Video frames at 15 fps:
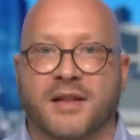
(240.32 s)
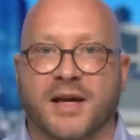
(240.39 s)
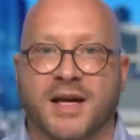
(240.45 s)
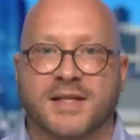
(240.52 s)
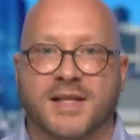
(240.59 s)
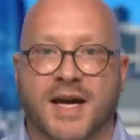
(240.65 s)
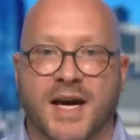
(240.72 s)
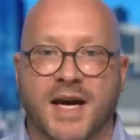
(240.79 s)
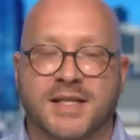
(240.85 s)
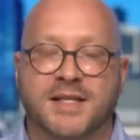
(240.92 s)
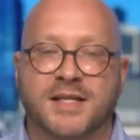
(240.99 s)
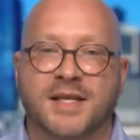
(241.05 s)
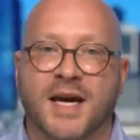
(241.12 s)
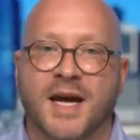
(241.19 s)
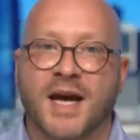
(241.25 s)
of the S A
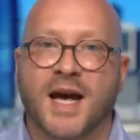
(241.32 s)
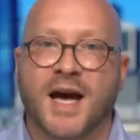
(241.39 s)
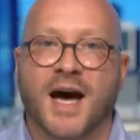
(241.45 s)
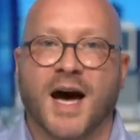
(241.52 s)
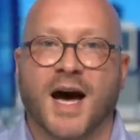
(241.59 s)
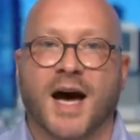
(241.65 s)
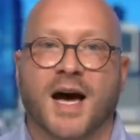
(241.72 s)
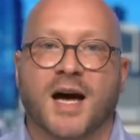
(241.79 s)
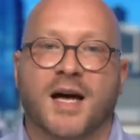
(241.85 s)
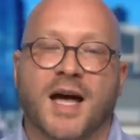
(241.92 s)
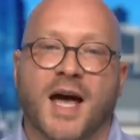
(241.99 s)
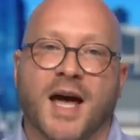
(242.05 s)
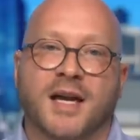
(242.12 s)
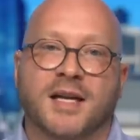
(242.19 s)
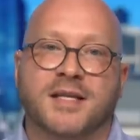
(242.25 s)
S, uh,
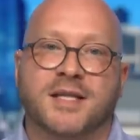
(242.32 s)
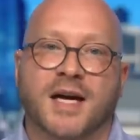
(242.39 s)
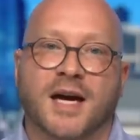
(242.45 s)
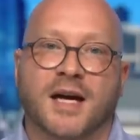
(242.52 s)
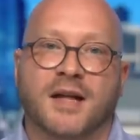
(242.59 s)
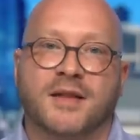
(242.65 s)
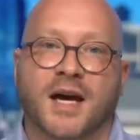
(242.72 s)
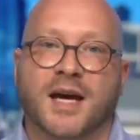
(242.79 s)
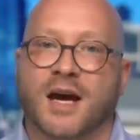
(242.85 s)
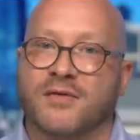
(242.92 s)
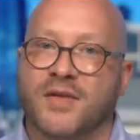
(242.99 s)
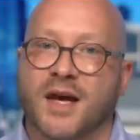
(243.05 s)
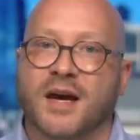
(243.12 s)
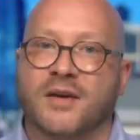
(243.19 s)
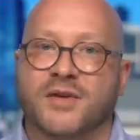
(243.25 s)
and uh, they gave
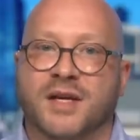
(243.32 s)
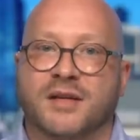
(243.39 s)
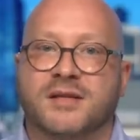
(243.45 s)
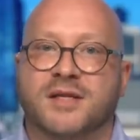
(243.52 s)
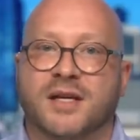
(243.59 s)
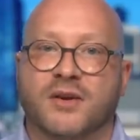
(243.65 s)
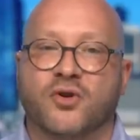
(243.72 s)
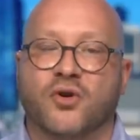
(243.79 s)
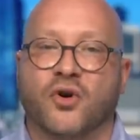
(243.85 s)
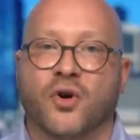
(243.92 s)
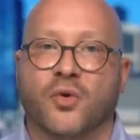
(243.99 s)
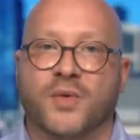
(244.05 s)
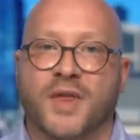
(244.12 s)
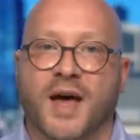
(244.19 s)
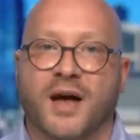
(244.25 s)
their evidence in
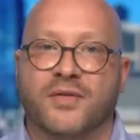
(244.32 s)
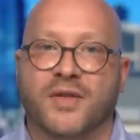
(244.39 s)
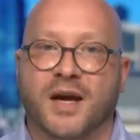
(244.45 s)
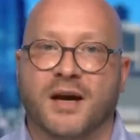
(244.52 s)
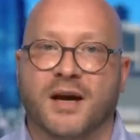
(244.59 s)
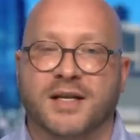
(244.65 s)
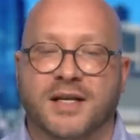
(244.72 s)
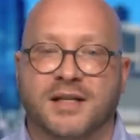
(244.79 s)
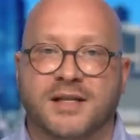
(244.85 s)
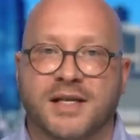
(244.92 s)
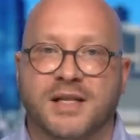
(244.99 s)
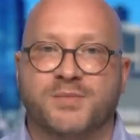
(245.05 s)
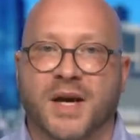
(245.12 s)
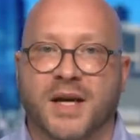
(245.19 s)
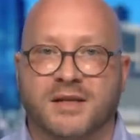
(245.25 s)
court without their
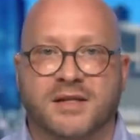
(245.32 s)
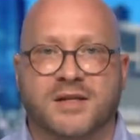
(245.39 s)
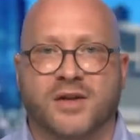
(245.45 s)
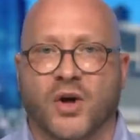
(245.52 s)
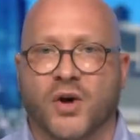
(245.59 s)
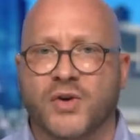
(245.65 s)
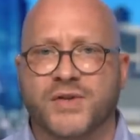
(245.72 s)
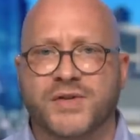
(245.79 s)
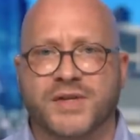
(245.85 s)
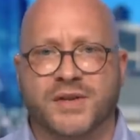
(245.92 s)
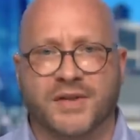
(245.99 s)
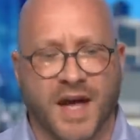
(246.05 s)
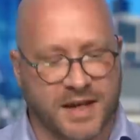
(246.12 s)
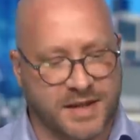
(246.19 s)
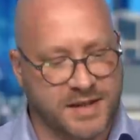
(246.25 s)
identities being disclosed,
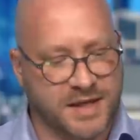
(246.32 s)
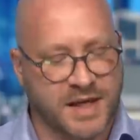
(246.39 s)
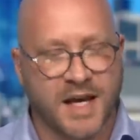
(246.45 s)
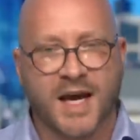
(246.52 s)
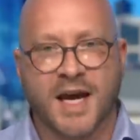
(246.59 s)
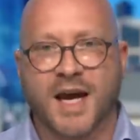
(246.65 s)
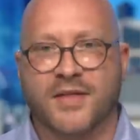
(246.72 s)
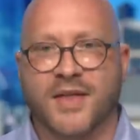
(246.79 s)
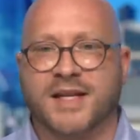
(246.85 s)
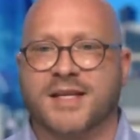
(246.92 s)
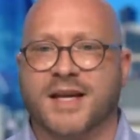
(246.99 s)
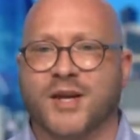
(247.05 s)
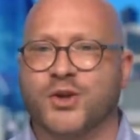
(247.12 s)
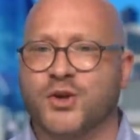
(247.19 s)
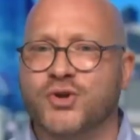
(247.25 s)
and that's that's
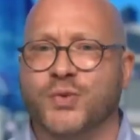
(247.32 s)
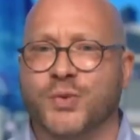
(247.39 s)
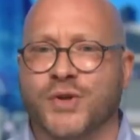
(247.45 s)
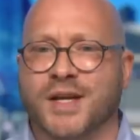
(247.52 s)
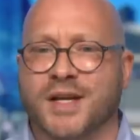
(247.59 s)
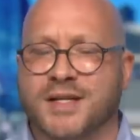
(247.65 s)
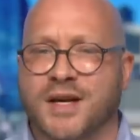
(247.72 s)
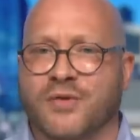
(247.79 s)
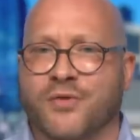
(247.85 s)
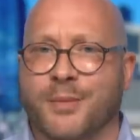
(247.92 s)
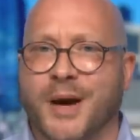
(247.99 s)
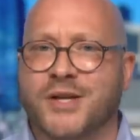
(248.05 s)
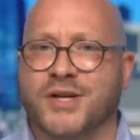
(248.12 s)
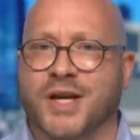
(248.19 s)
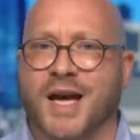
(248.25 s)
unusual in a
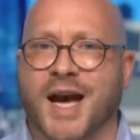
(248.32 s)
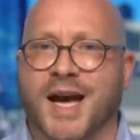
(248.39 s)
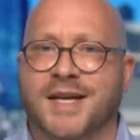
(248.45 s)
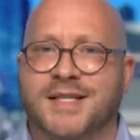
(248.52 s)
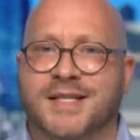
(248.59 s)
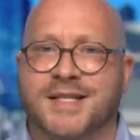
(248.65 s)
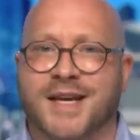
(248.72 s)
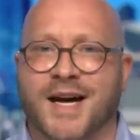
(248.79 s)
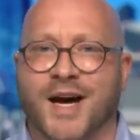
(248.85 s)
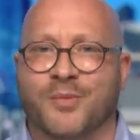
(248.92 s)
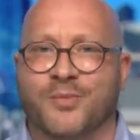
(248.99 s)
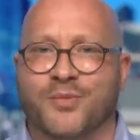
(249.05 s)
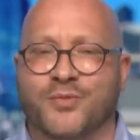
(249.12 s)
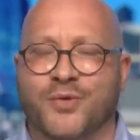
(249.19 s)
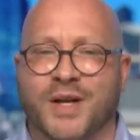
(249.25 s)
defamation case,
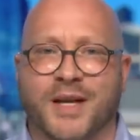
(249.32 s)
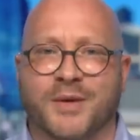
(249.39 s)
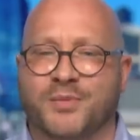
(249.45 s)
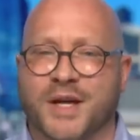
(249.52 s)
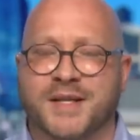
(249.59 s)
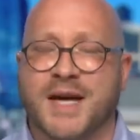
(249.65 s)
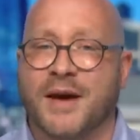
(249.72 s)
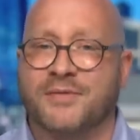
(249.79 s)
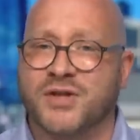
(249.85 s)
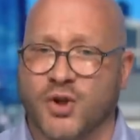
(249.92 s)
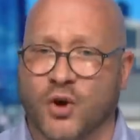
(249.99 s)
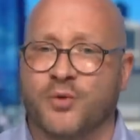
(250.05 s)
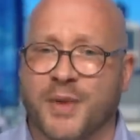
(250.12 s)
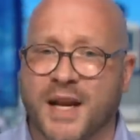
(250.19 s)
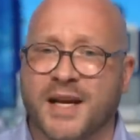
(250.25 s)
um, really, and to have
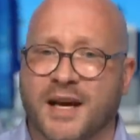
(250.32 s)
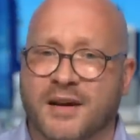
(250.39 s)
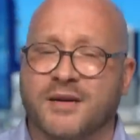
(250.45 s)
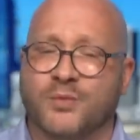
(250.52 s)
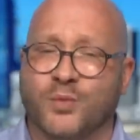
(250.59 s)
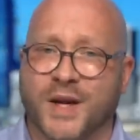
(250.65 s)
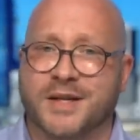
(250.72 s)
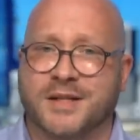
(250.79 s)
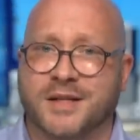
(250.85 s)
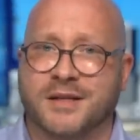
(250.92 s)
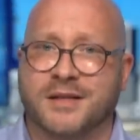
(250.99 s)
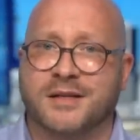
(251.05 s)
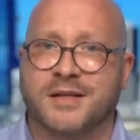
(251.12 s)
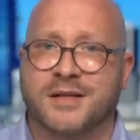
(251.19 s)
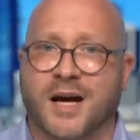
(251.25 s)
so many
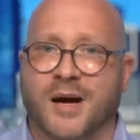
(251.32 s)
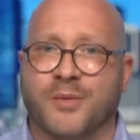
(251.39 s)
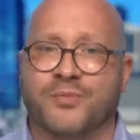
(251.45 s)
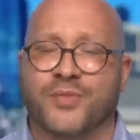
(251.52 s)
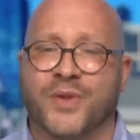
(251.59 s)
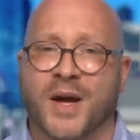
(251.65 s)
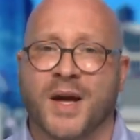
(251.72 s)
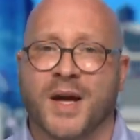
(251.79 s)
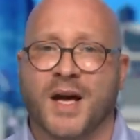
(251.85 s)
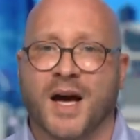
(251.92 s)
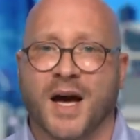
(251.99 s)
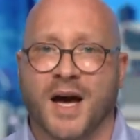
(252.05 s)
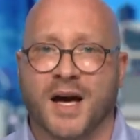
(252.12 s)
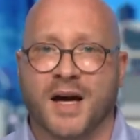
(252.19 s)
witnesses um, uh,